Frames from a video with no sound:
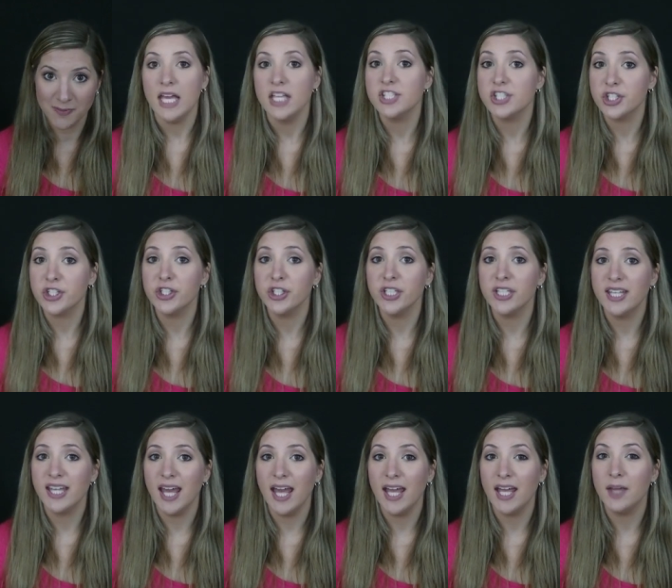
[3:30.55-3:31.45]
It's a good
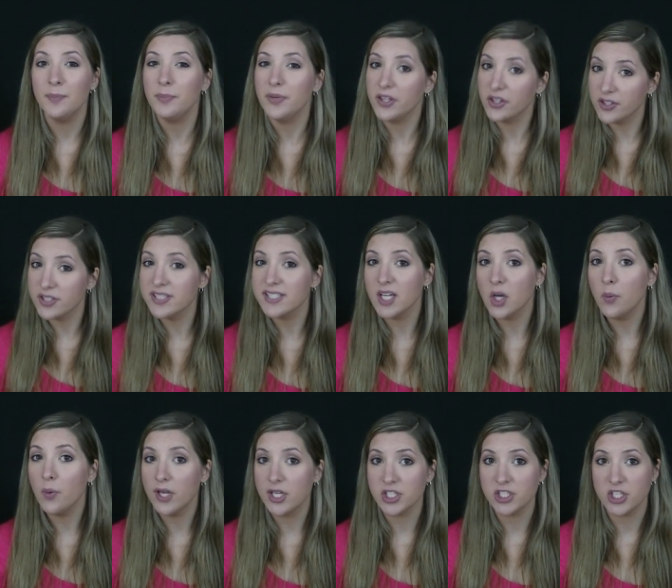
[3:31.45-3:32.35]
gig, but you'll still
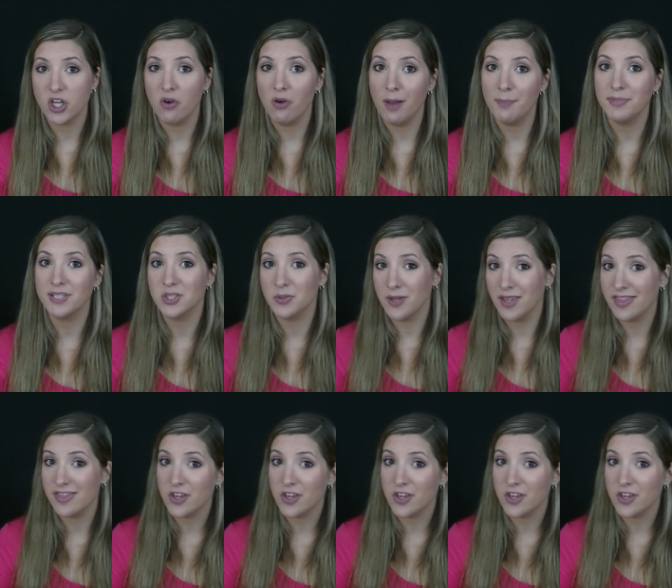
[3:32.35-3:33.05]
want to show up between